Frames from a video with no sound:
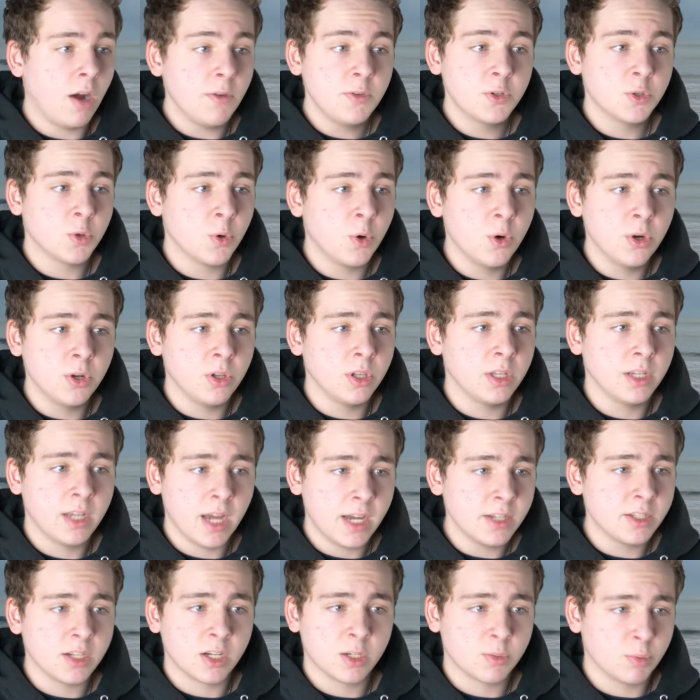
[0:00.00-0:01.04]
offshore oil and
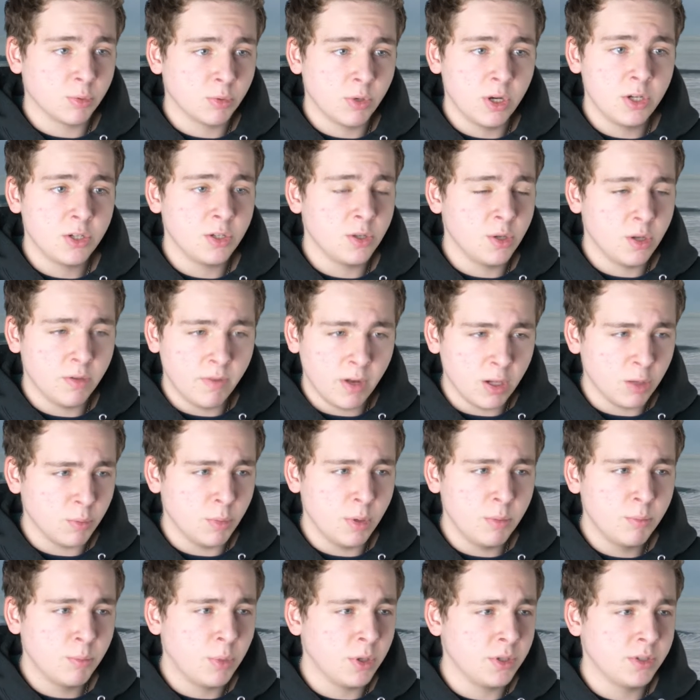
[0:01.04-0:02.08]
gas exploration and
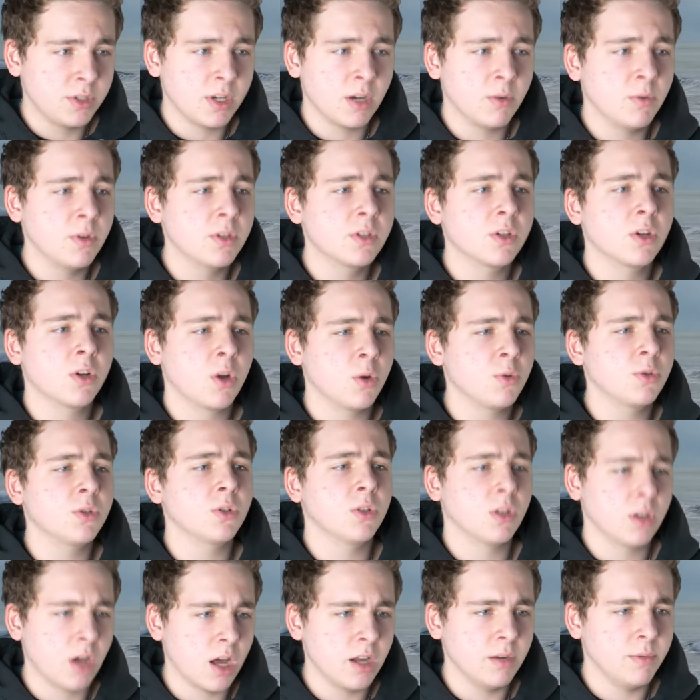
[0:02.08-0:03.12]
development puts at risk
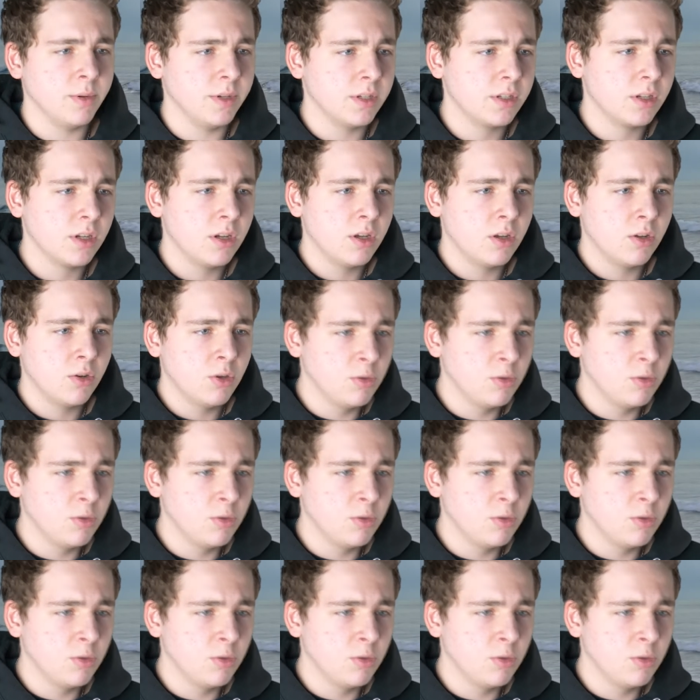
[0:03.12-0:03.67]
coastal economies.